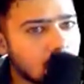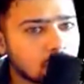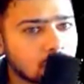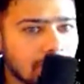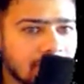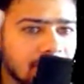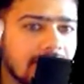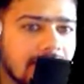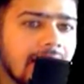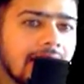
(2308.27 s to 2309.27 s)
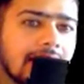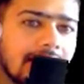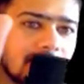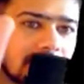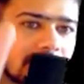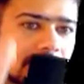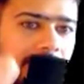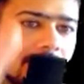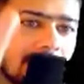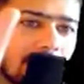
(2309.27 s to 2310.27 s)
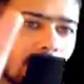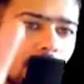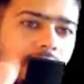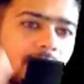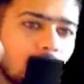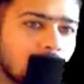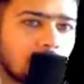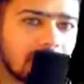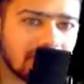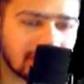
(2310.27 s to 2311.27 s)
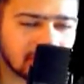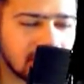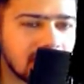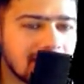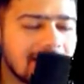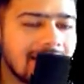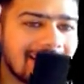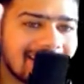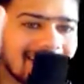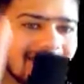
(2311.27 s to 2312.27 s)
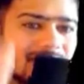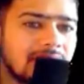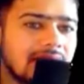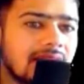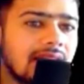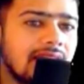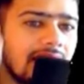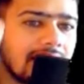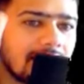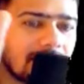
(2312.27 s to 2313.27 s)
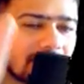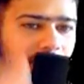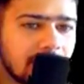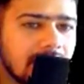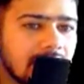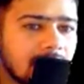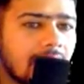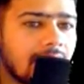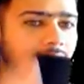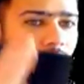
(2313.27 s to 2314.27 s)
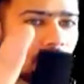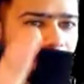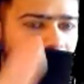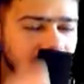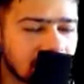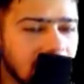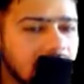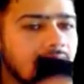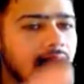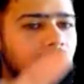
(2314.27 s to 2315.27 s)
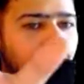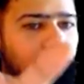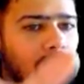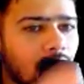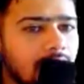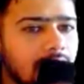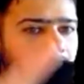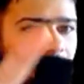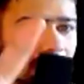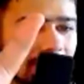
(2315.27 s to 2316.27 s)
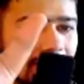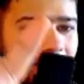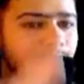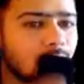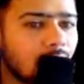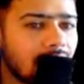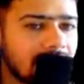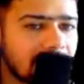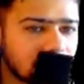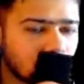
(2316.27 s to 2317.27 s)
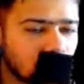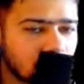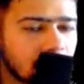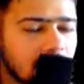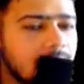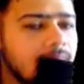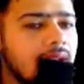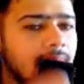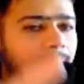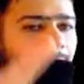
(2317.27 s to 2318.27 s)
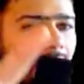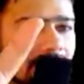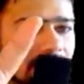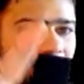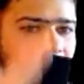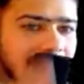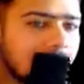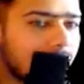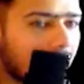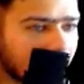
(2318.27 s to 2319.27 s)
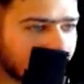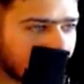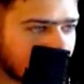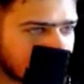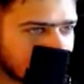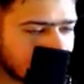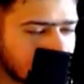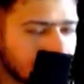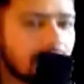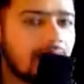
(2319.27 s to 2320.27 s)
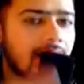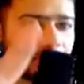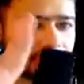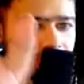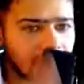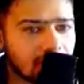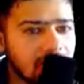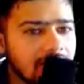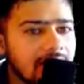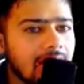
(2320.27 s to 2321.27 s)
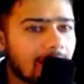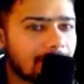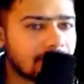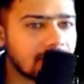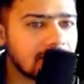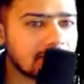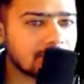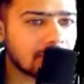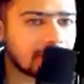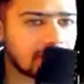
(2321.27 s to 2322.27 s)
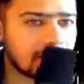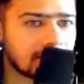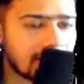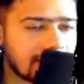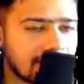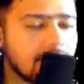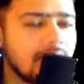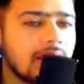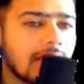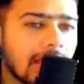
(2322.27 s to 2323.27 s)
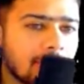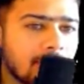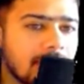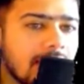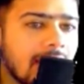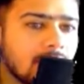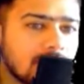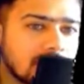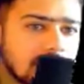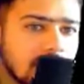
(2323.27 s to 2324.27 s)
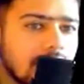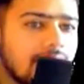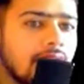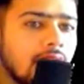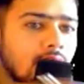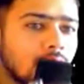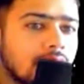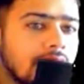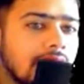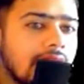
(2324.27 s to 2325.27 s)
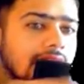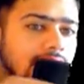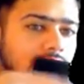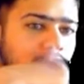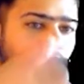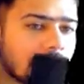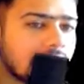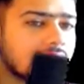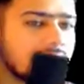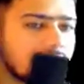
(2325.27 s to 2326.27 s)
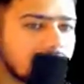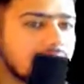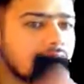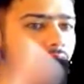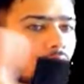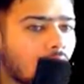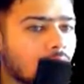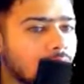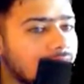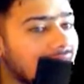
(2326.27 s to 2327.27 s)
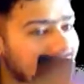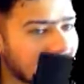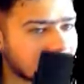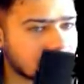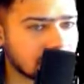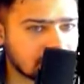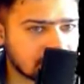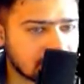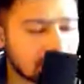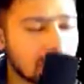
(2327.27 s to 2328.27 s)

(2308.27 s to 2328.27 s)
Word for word: So FPI is basically foreign portfolio investment. It is basically an investment done by foreign investors for uh, gaining profit in a shorter term by the changing market prices. Generally, up till this particular time, FPI was reserved to the stock exchanges or to the other exchanges.